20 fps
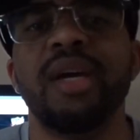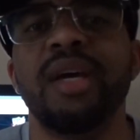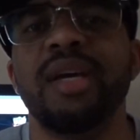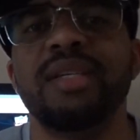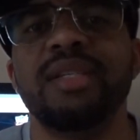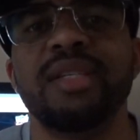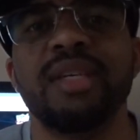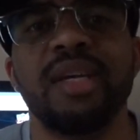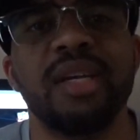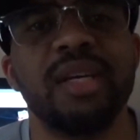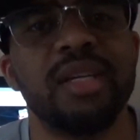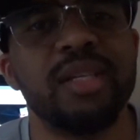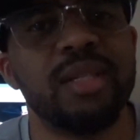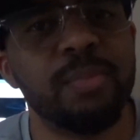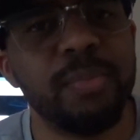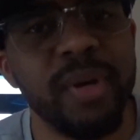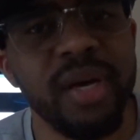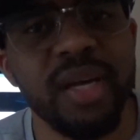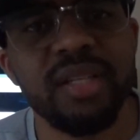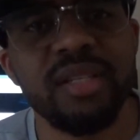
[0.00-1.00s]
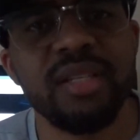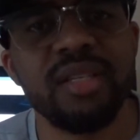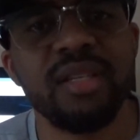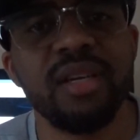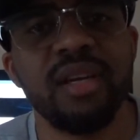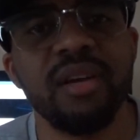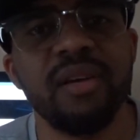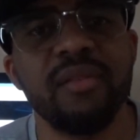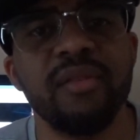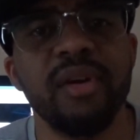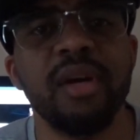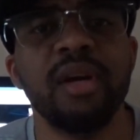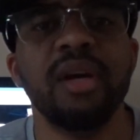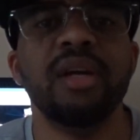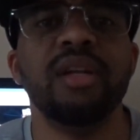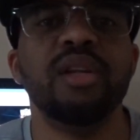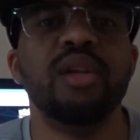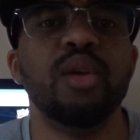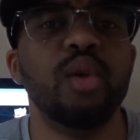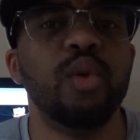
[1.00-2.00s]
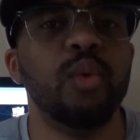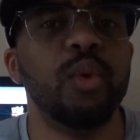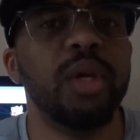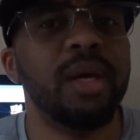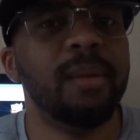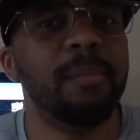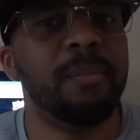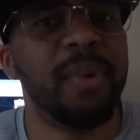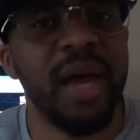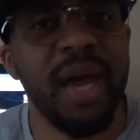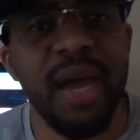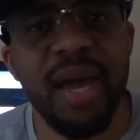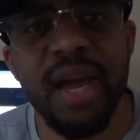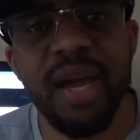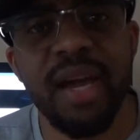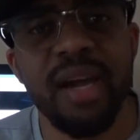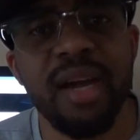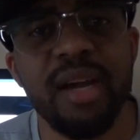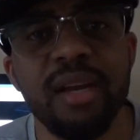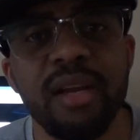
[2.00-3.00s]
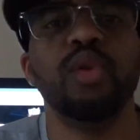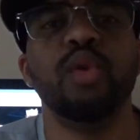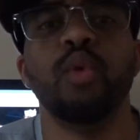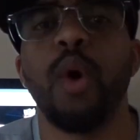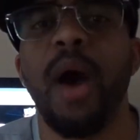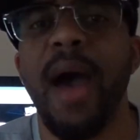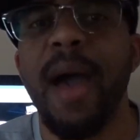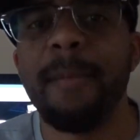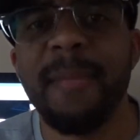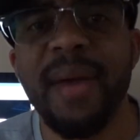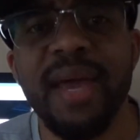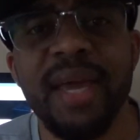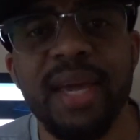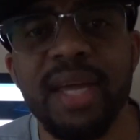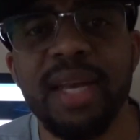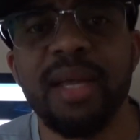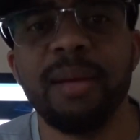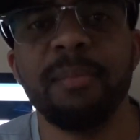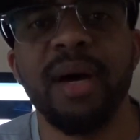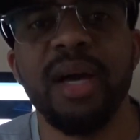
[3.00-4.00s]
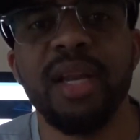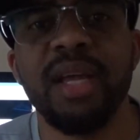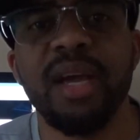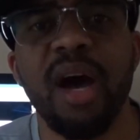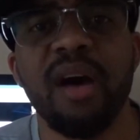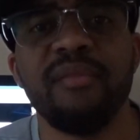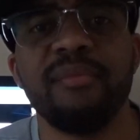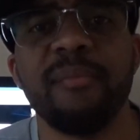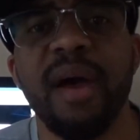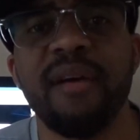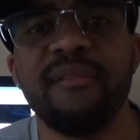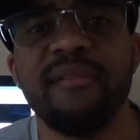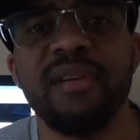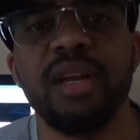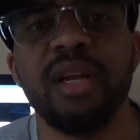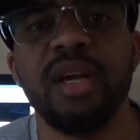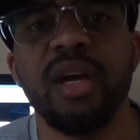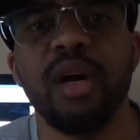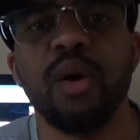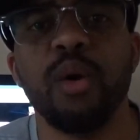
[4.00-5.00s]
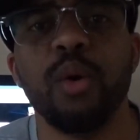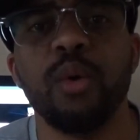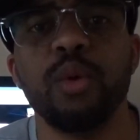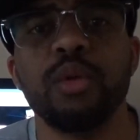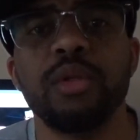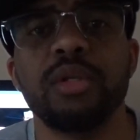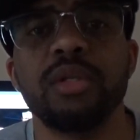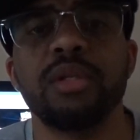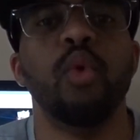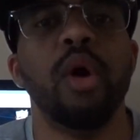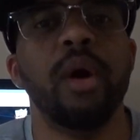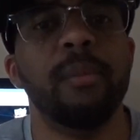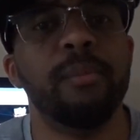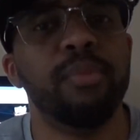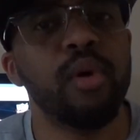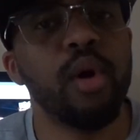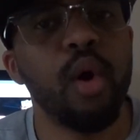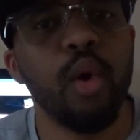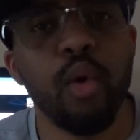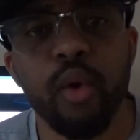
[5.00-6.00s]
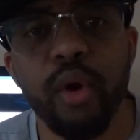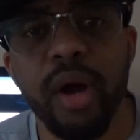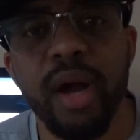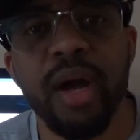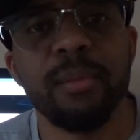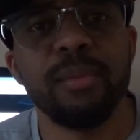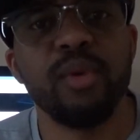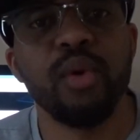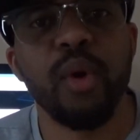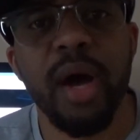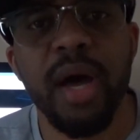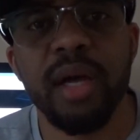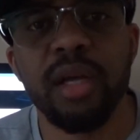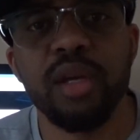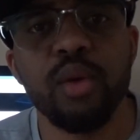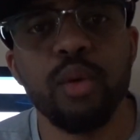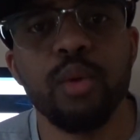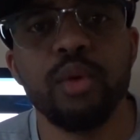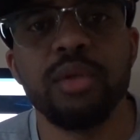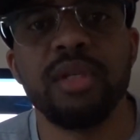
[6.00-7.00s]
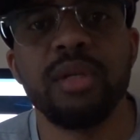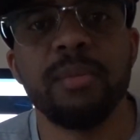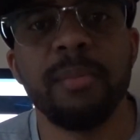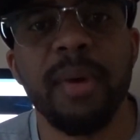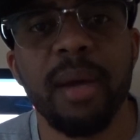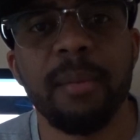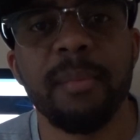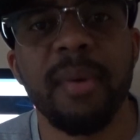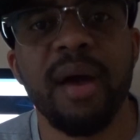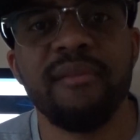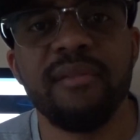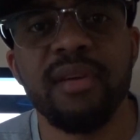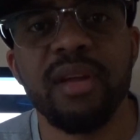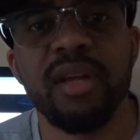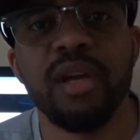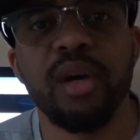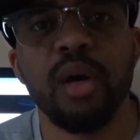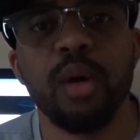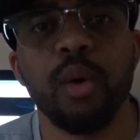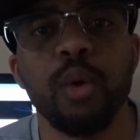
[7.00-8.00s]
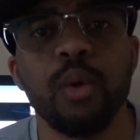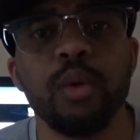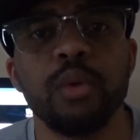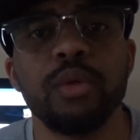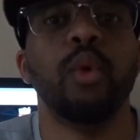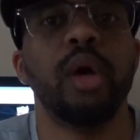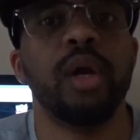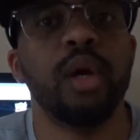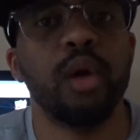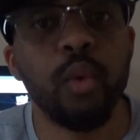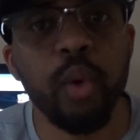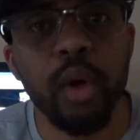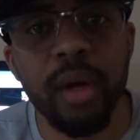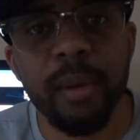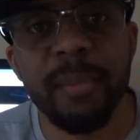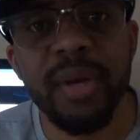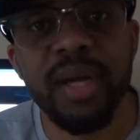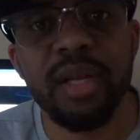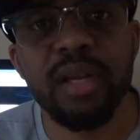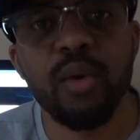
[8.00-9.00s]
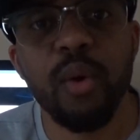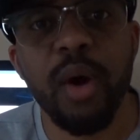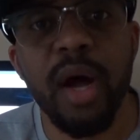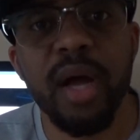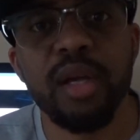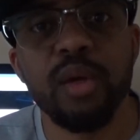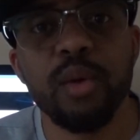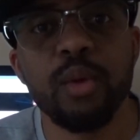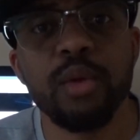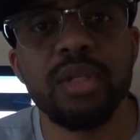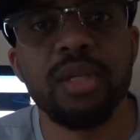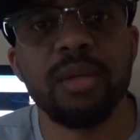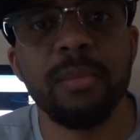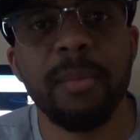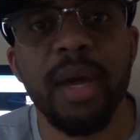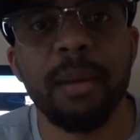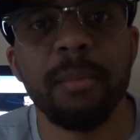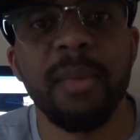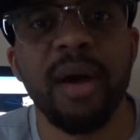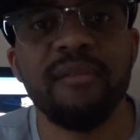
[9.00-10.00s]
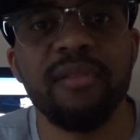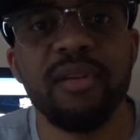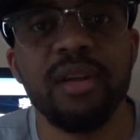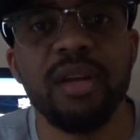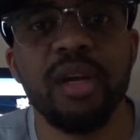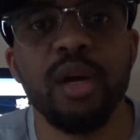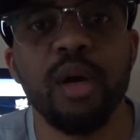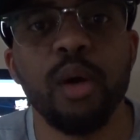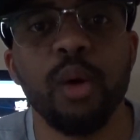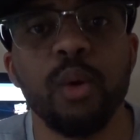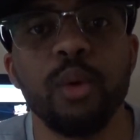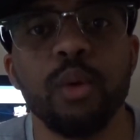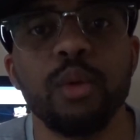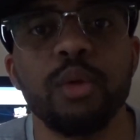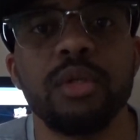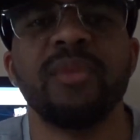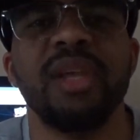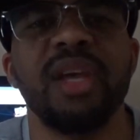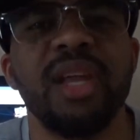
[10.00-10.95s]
Is it expensive? Do you get paid? Do I make any money off my videos? What program do I use to make my videos? What equipment do I use to make my videos?